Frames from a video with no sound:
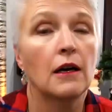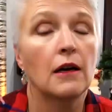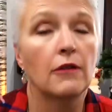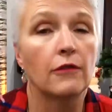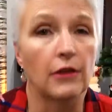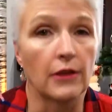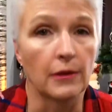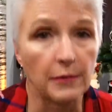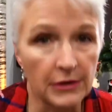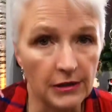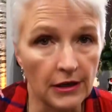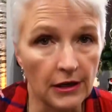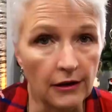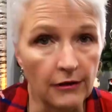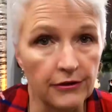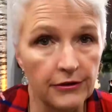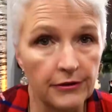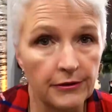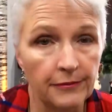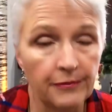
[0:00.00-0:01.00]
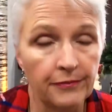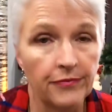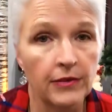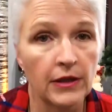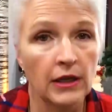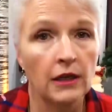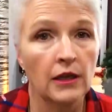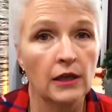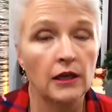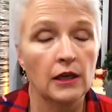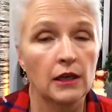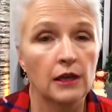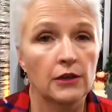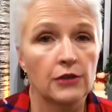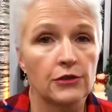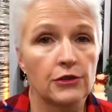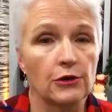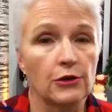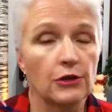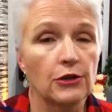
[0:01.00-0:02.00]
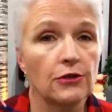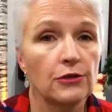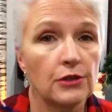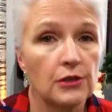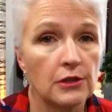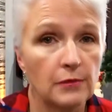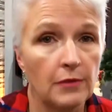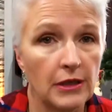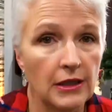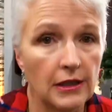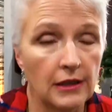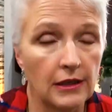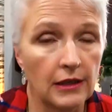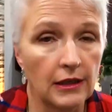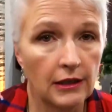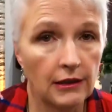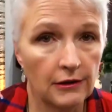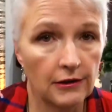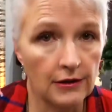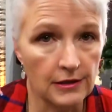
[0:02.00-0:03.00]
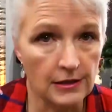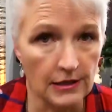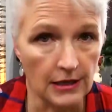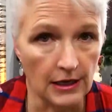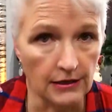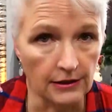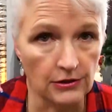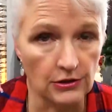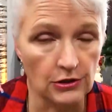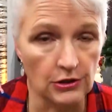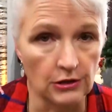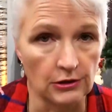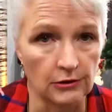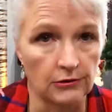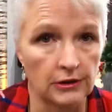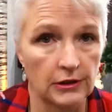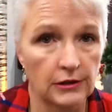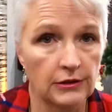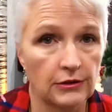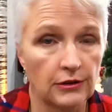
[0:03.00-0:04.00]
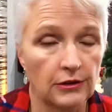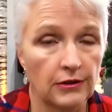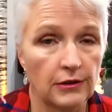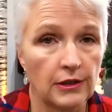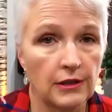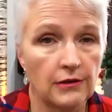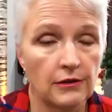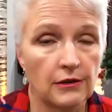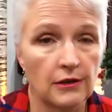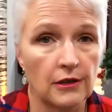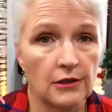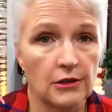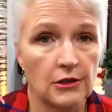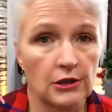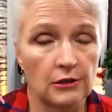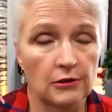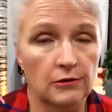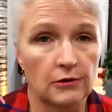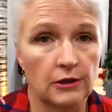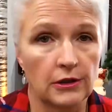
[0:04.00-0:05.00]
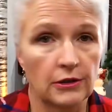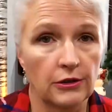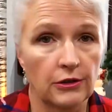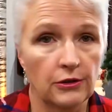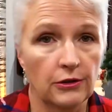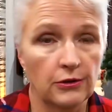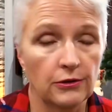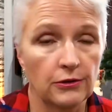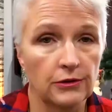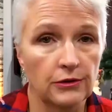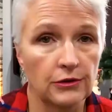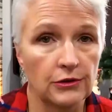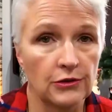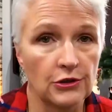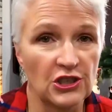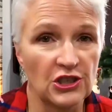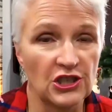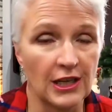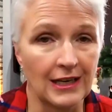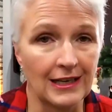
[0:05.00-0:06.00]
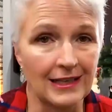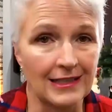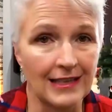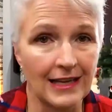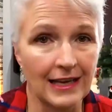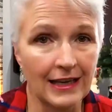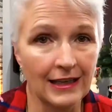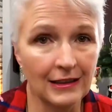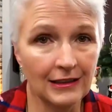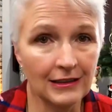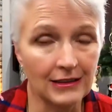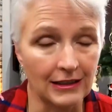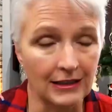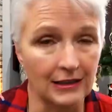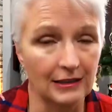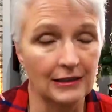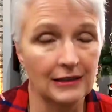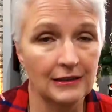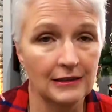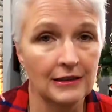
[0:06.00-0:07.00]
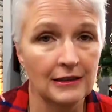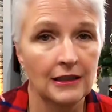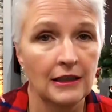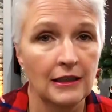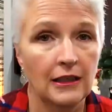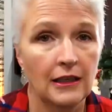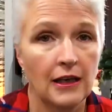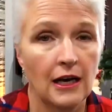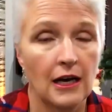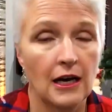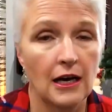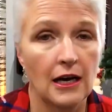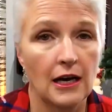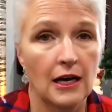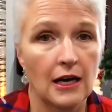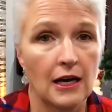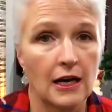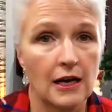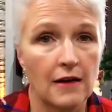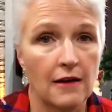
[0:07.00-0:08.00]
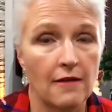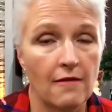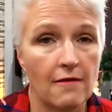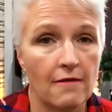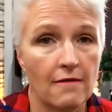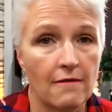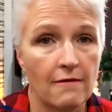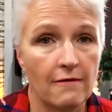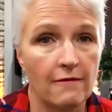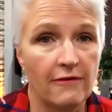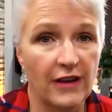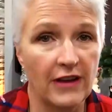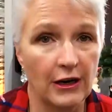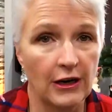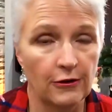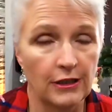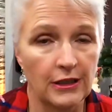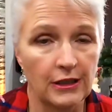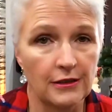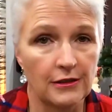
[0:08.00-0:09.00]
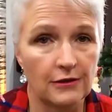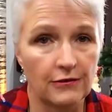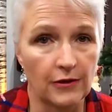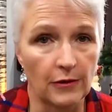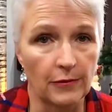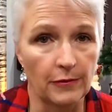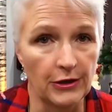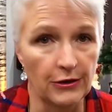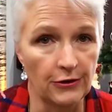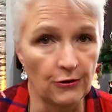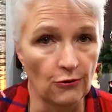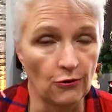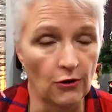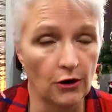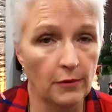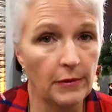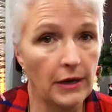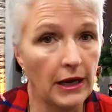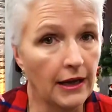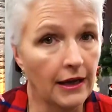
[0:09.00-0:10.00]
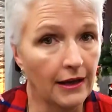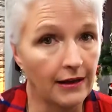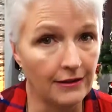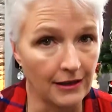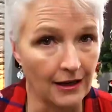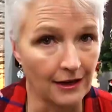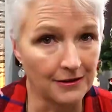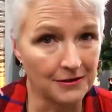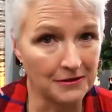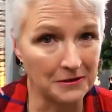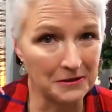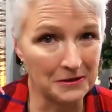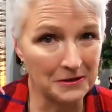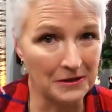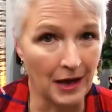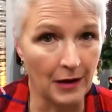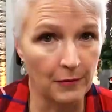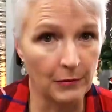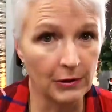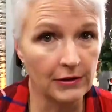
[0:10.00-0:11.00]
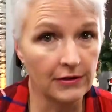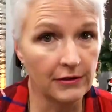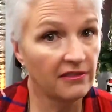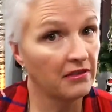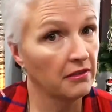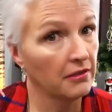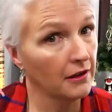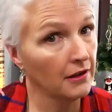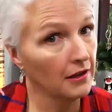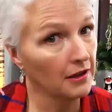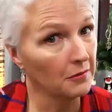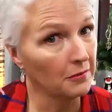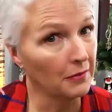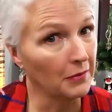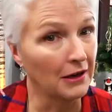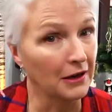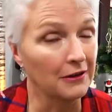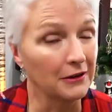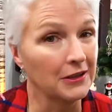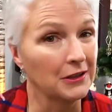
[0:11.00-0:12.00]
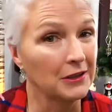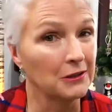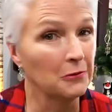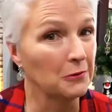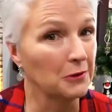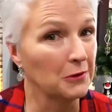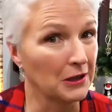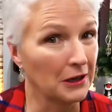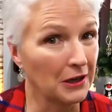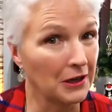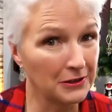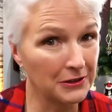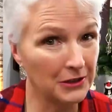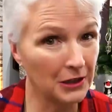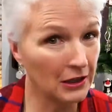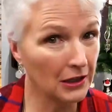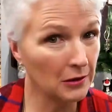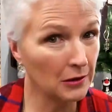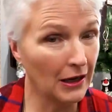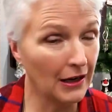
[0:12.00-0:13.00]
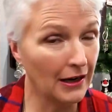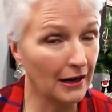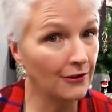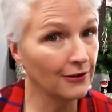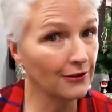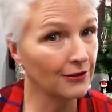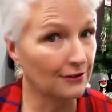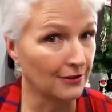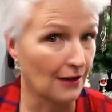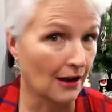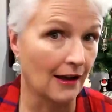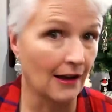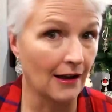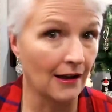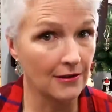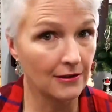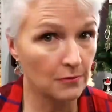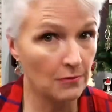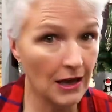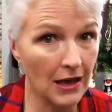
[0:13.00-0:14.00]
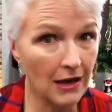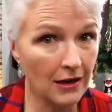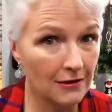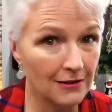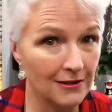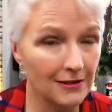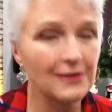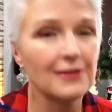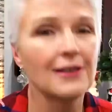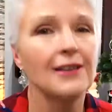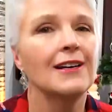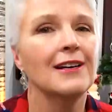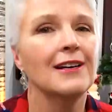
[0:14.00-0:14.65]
for themselves. So it used to be that intersex children, so these are children whose genitalia varies from the norm, and yes, this happens. Think about it. We all talk about how size matters.